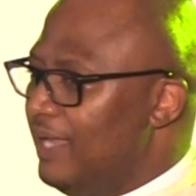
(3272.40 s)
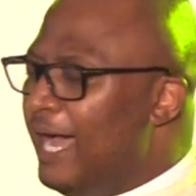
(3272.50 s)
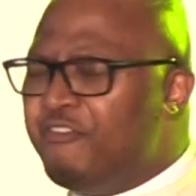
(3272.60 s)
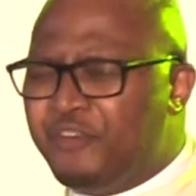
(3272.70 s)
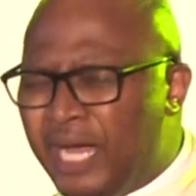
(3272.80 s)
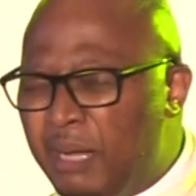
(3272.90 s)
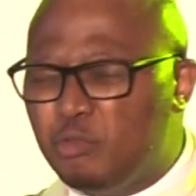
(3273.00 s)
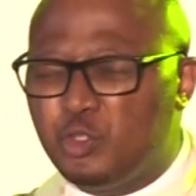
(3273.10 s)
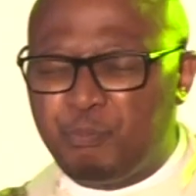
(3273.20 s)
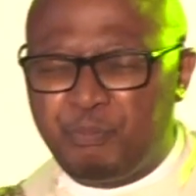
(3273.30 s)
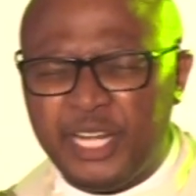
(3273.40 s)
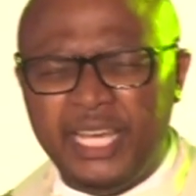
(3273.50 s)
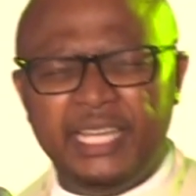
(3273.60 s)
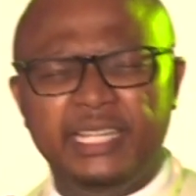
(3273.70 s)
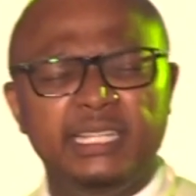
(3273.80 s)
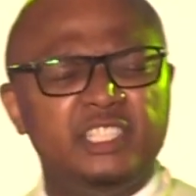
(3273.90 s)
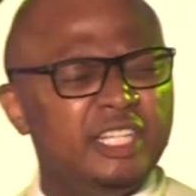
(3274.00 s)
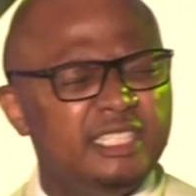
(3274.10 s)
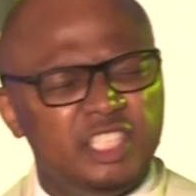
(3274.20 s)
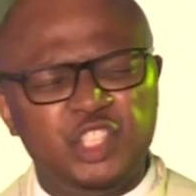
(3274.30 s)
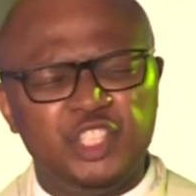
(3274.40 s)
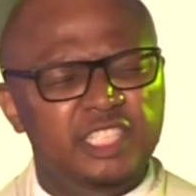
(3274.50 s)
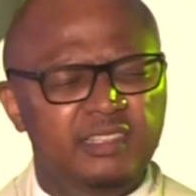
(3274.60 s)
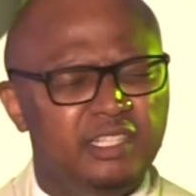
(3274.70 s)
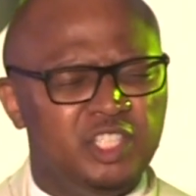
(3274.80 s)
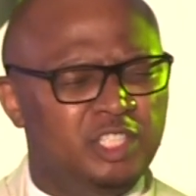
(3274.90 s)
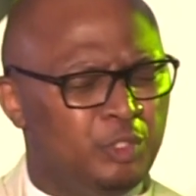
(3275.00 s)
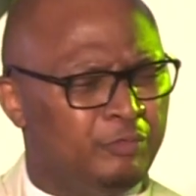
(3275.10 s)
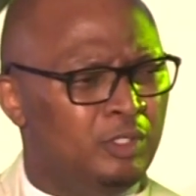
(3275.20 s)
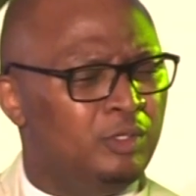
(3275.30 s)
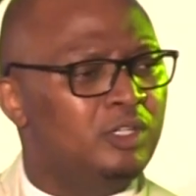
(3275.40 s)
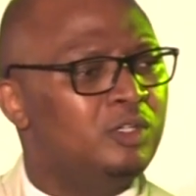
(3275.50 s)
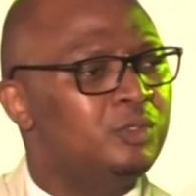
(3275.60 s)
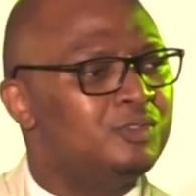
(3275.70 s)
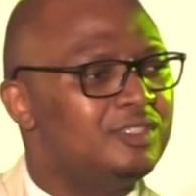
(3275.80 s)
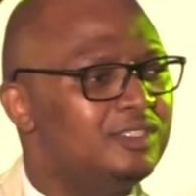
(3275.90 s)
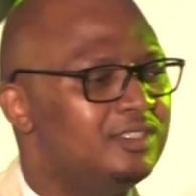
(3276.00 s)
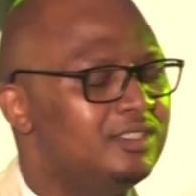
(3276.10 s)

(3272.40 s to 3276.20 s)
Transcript: I've come to break the tradition in the Church of the Holy Ghost.